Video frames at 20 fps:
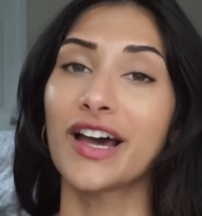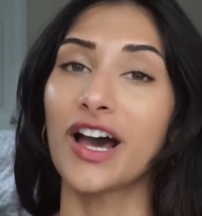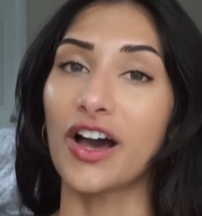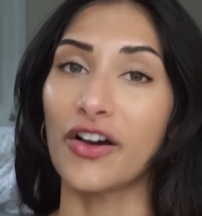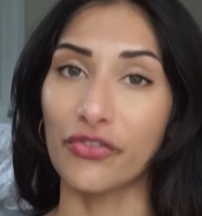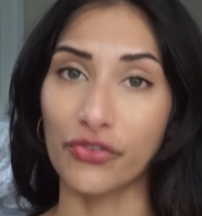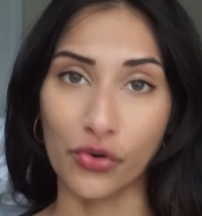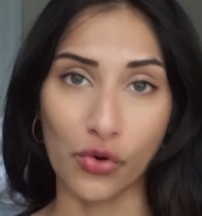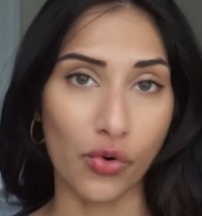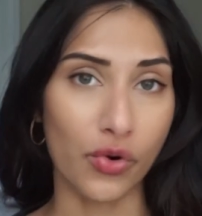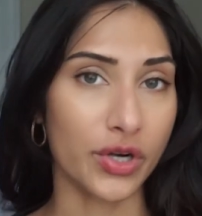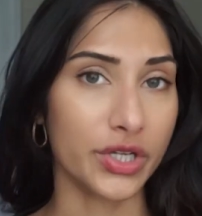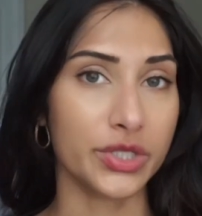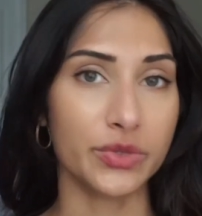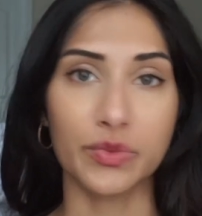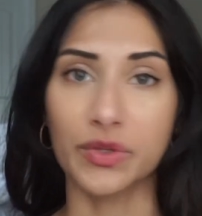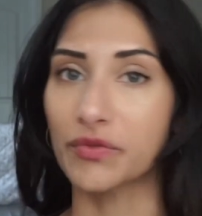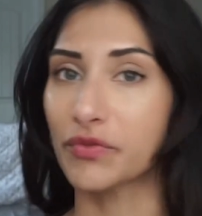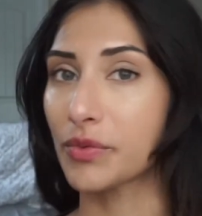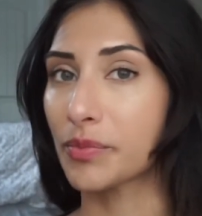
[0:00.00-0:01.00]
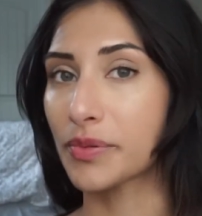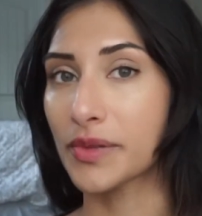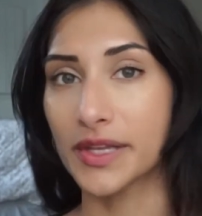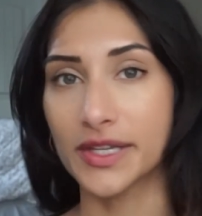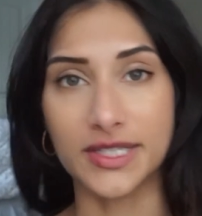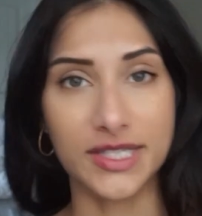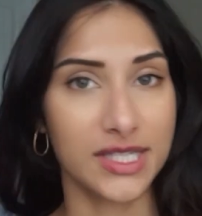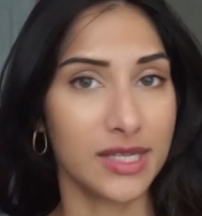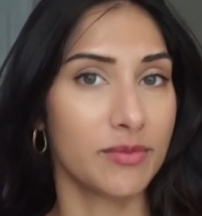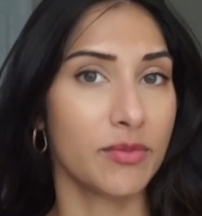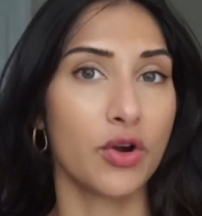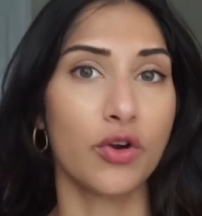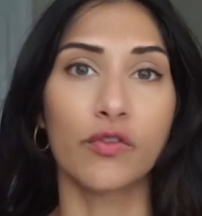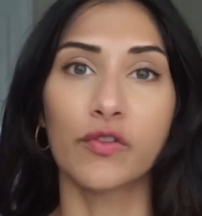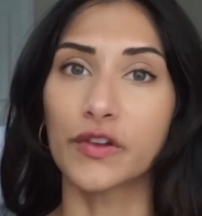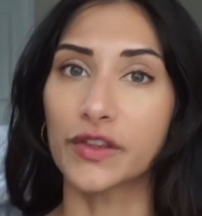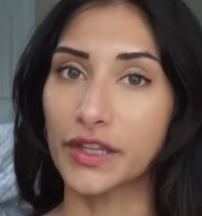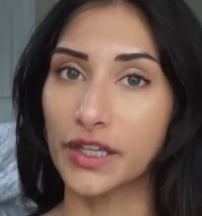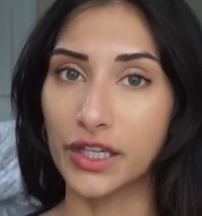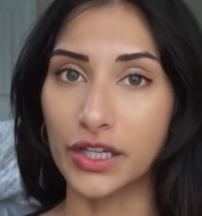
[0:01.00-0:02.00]
Of course, we've replaced them
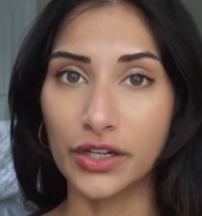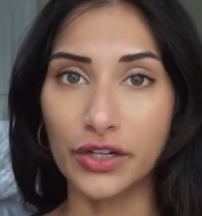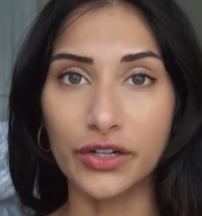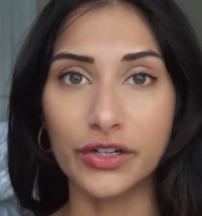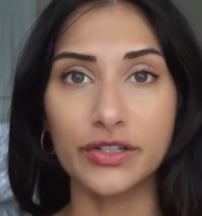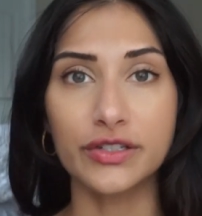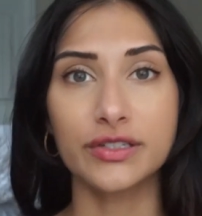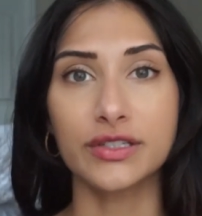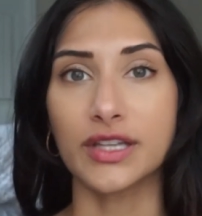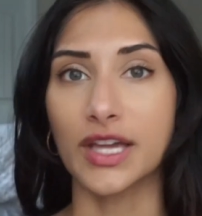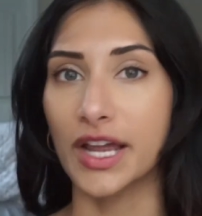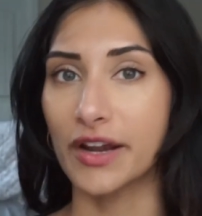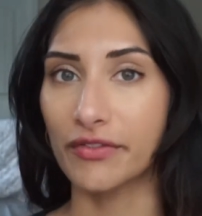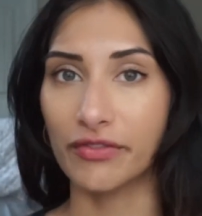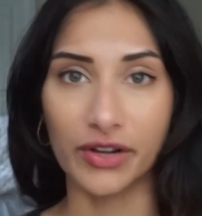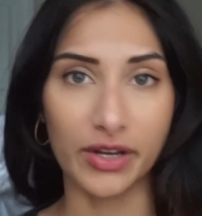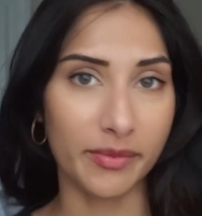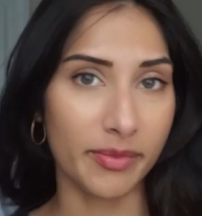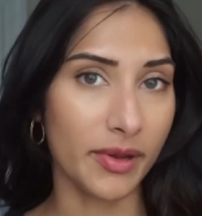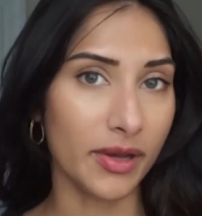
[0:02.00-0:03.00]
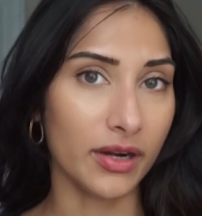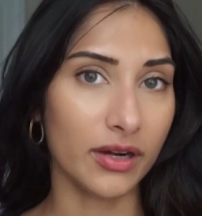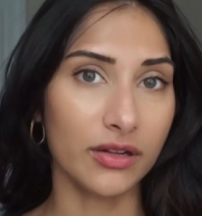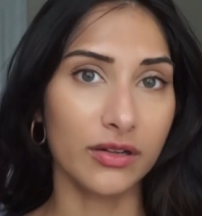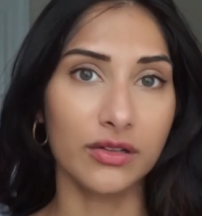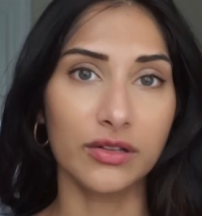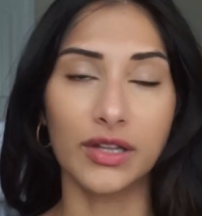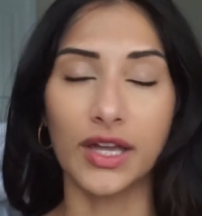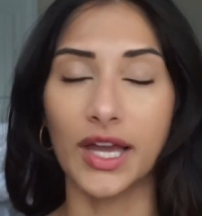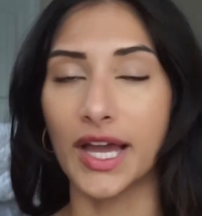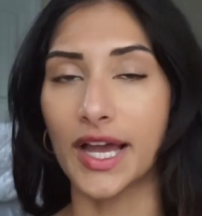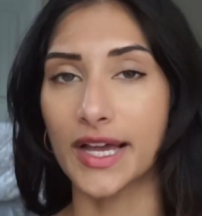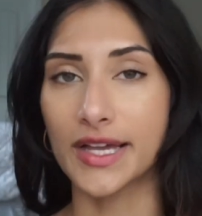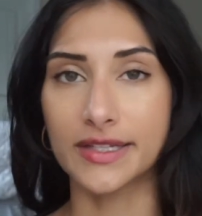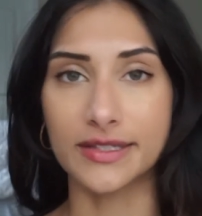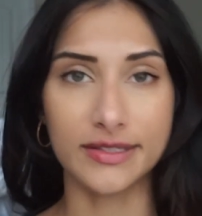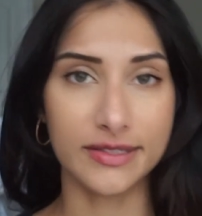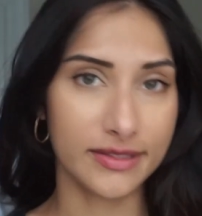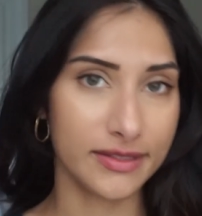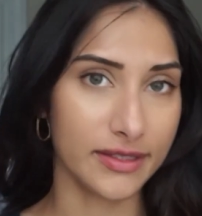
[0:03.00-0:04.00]
over the years. Every bottle
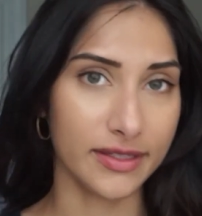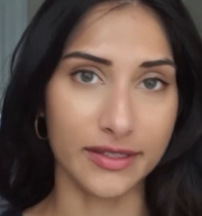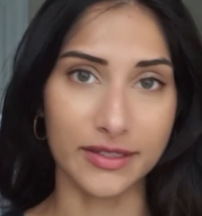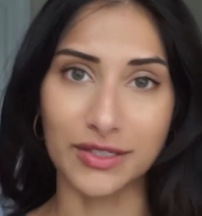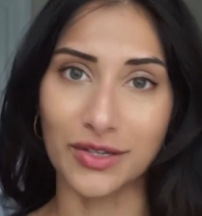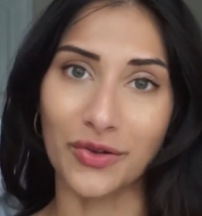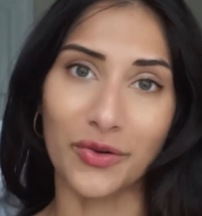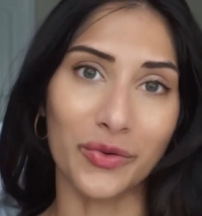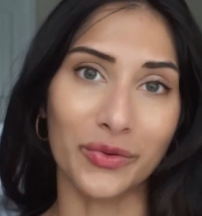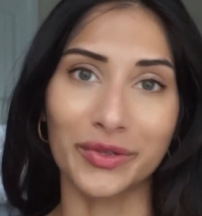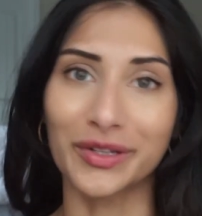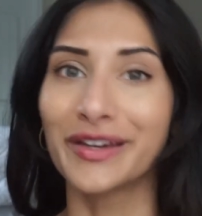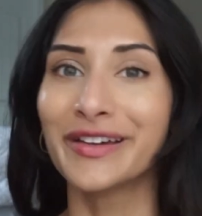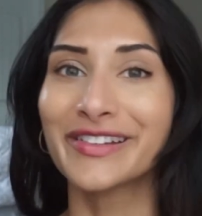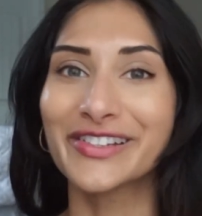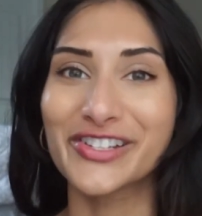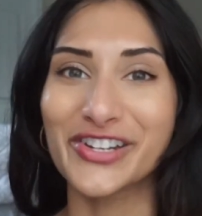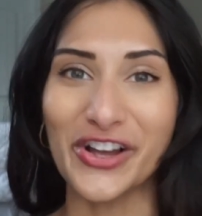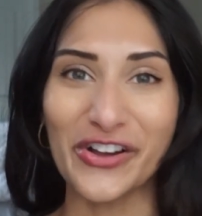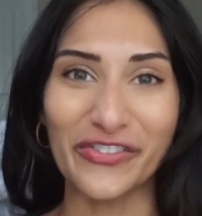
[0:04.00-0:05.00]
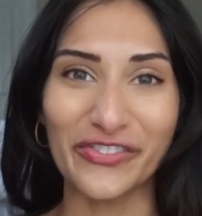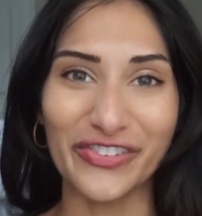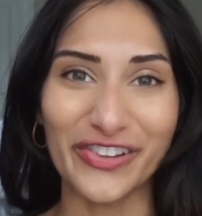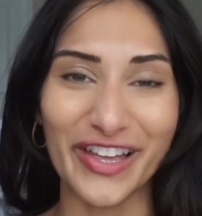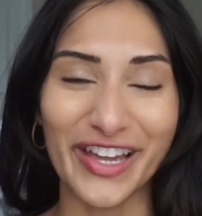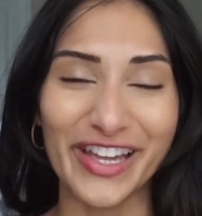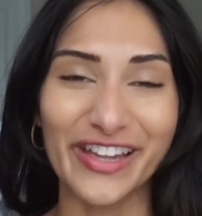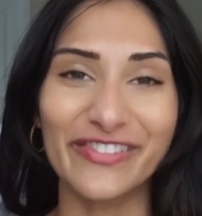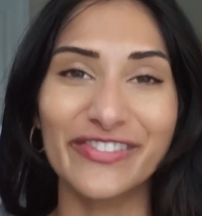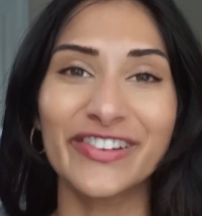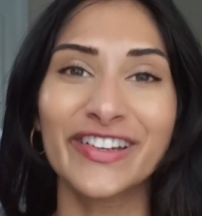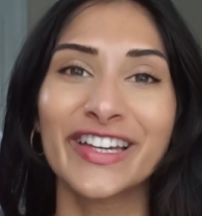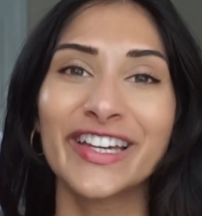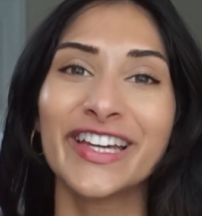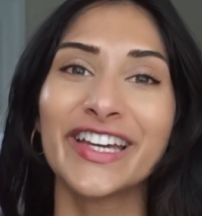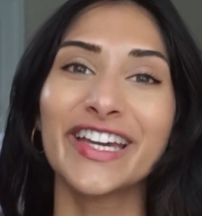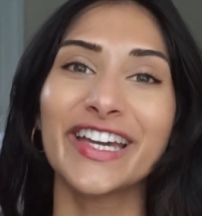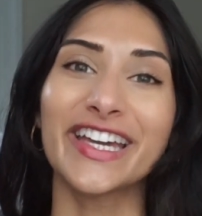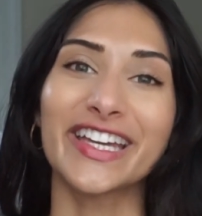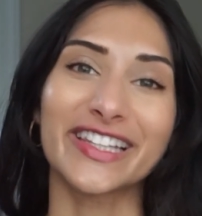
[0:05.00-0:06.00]
has its own shelf life
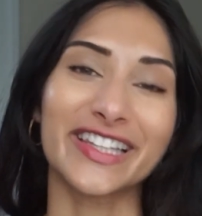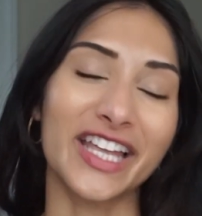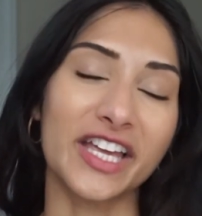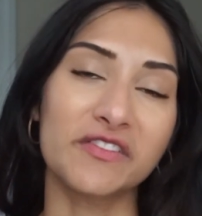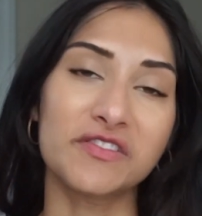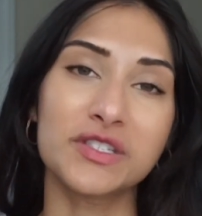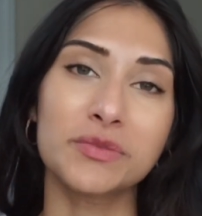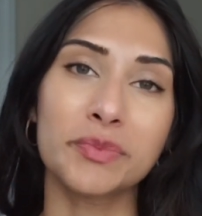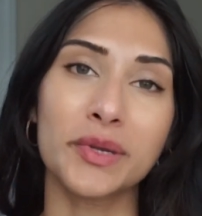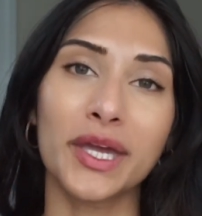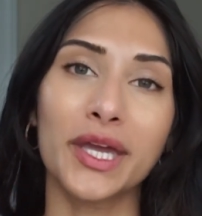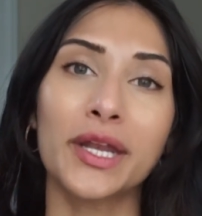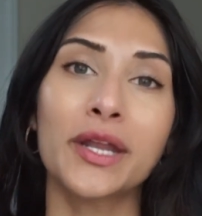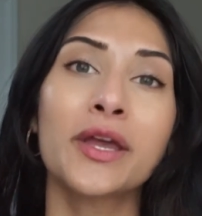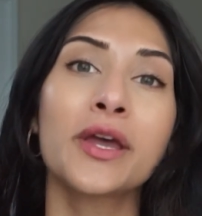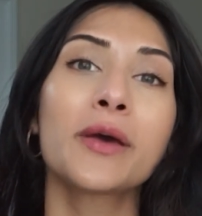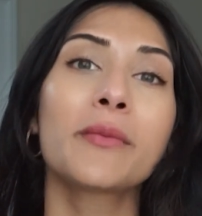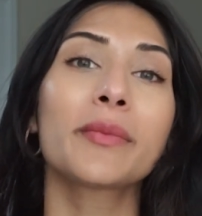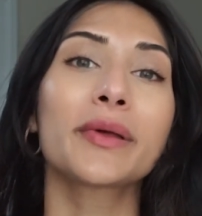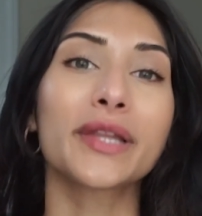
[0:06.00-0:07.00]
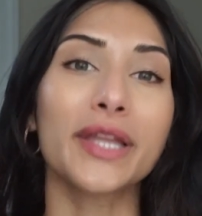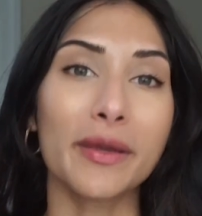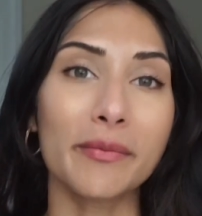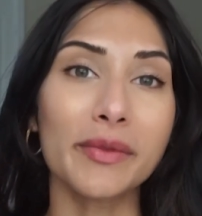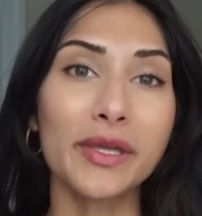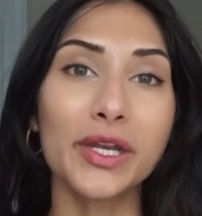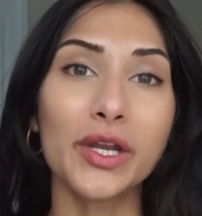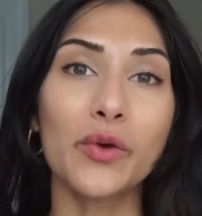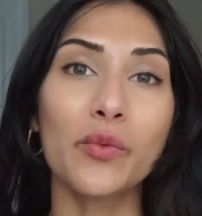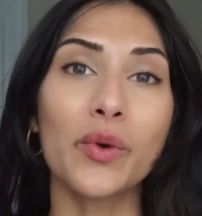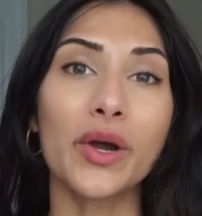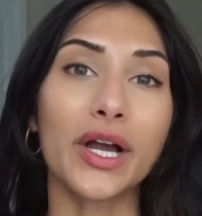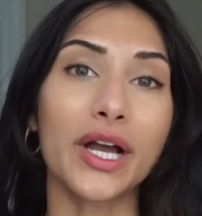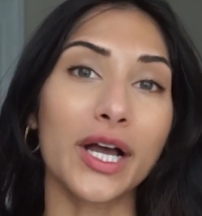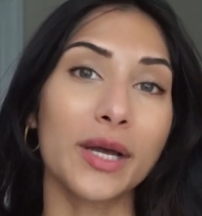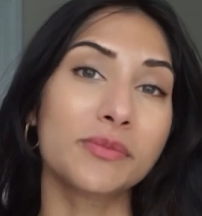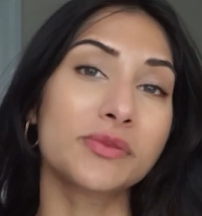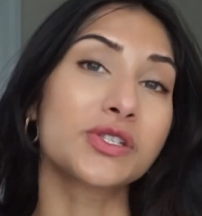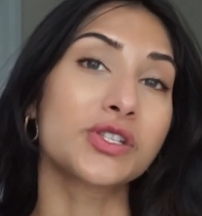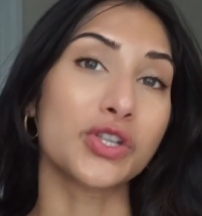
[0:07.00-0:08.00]
and lifespan, but let me know what
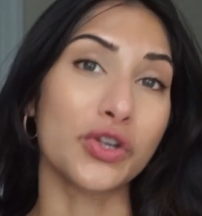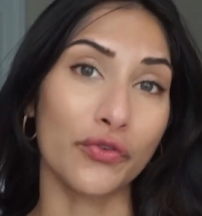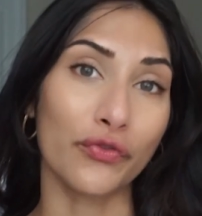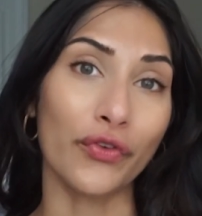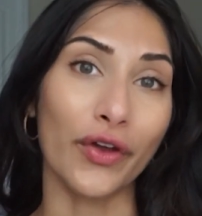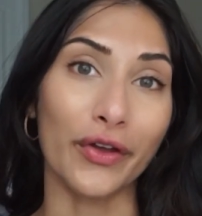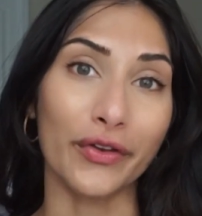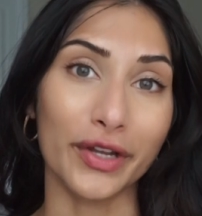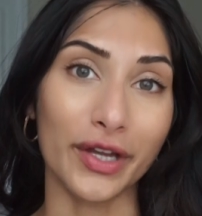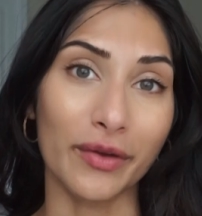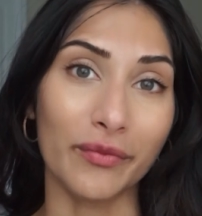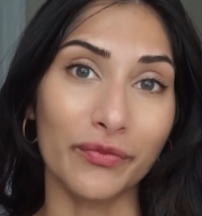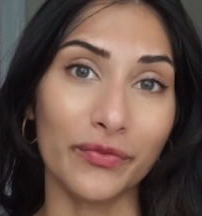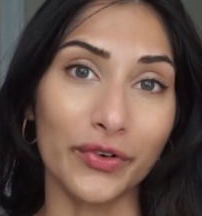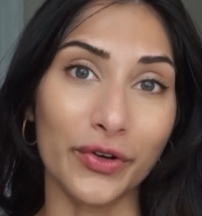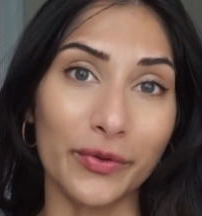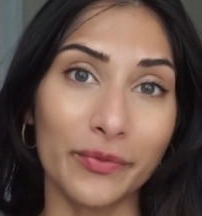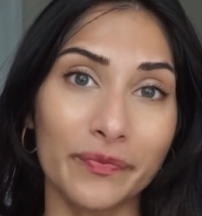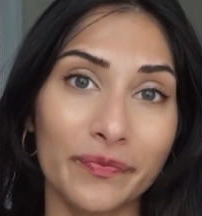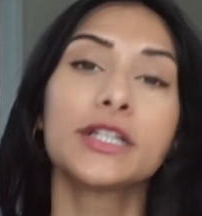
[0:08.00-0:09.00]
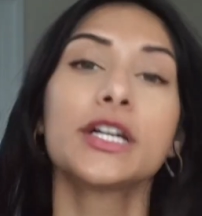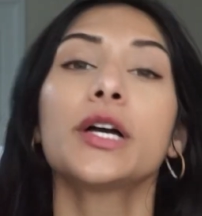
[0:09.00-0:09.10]
cups you found helpful.